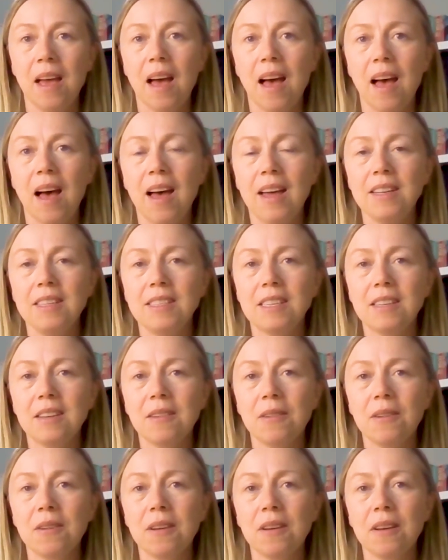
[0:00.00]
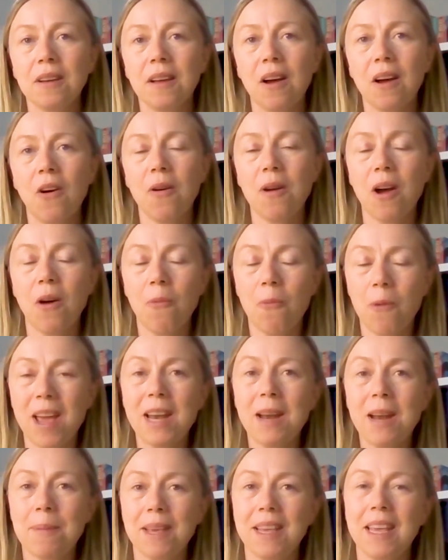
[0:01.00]
And
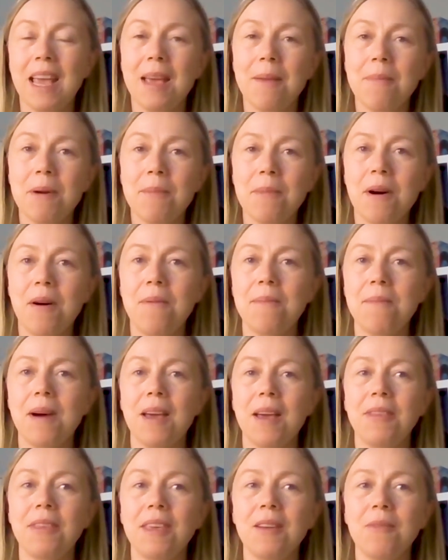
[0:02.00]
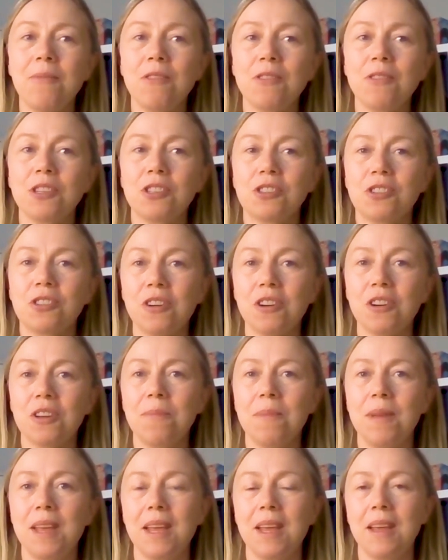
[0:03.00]
when I became a mum, I think what struck
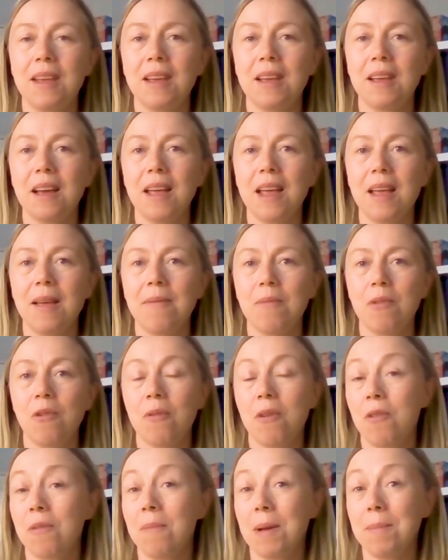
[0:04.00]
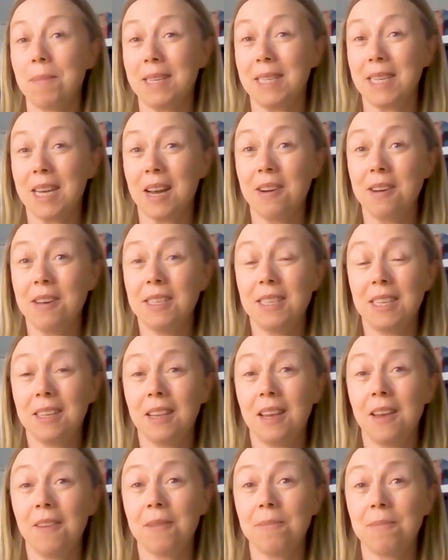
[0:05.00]
me on my maternity
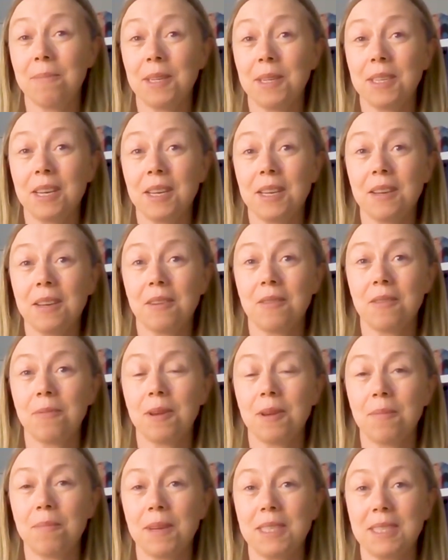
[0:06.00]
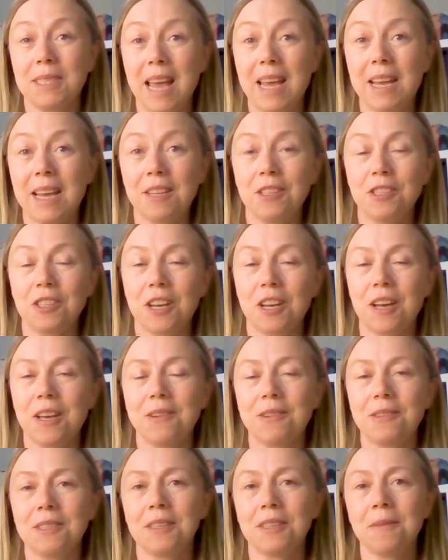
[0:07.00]
leave in particular with my second
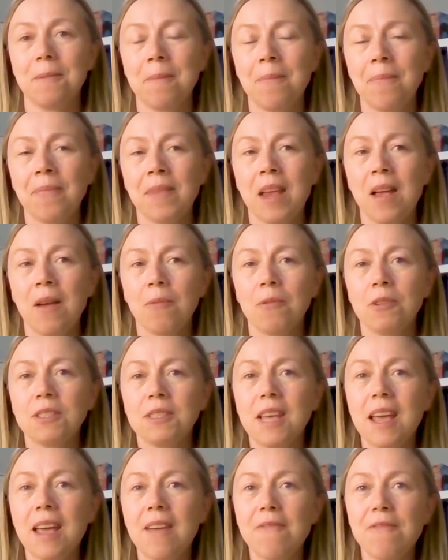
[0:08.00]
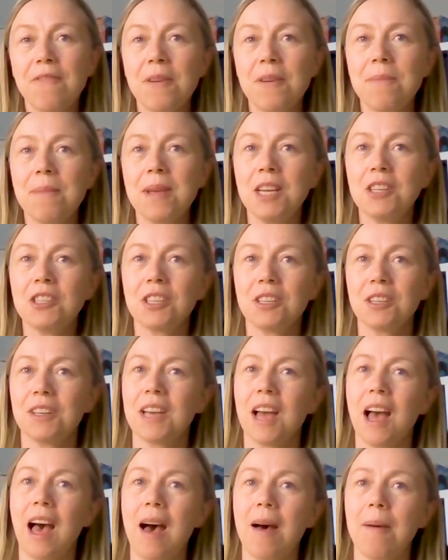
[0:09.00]
child was the information
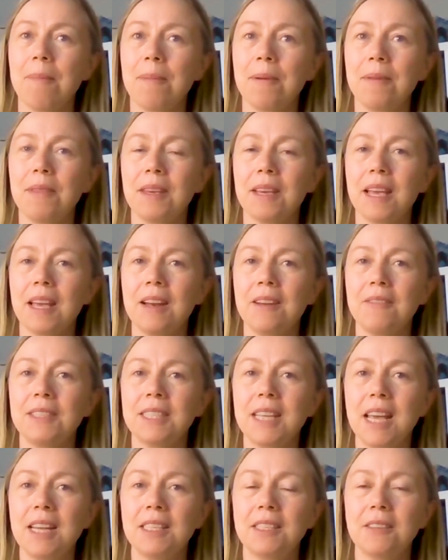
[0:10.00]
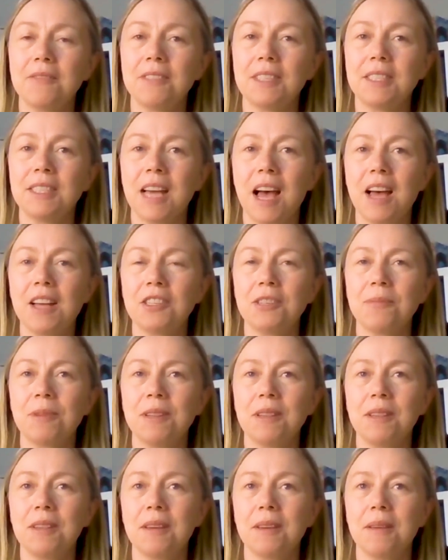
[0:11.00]
gap, the kind of sense of
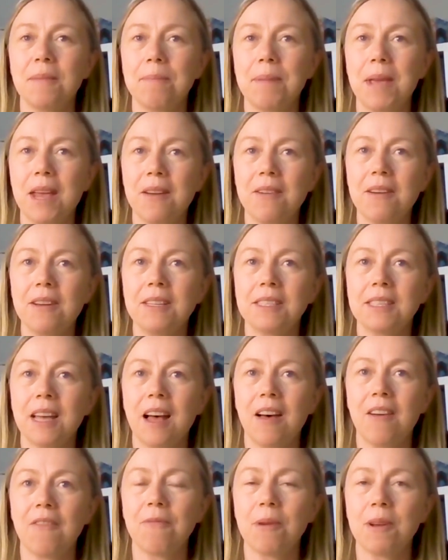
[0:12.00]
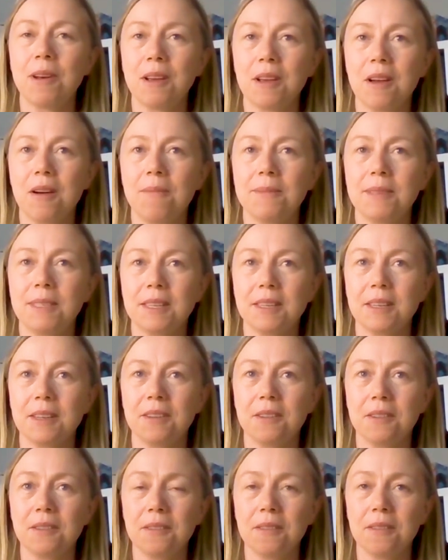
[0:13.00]
detachment that parents have when it comes to